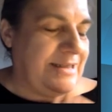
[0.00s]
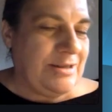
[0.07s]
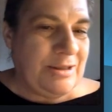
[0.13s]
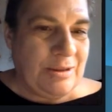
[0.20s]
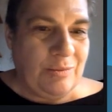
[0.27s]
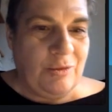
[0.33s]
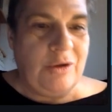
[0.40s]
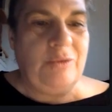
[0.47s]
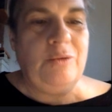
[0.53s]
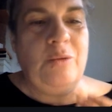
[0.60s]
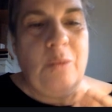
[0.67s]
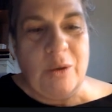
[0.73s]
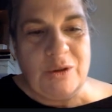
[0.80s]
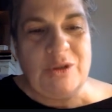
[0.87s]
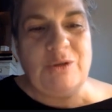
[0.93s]
someone who
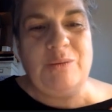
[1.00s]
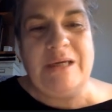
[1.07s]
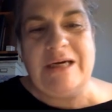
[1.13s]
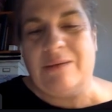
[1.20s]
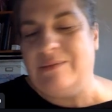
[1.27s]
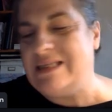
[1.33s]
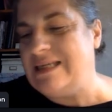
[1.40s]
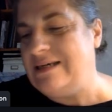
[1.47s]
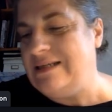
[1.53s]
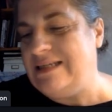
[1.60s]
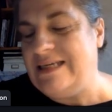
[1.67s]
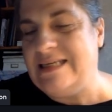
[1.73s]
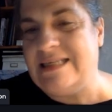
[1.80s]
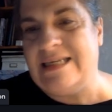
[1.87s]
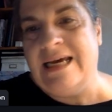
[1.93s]
wants to become a
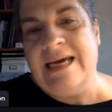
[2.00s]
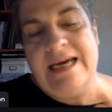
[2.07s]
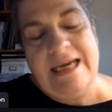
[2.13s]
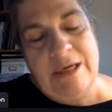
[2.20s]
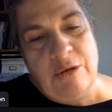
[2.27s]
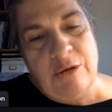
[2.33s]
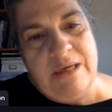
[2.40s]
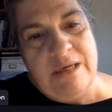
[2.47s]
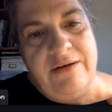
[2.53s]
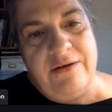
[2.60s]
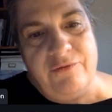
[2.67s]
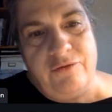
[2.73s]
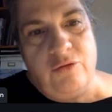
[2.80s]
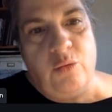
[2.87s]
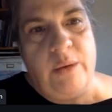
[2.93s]
scientist in a
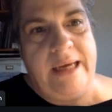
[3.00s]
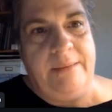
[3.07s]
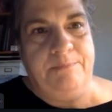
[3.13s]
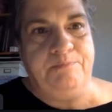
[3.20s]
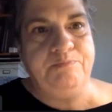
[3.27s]
meaningful way.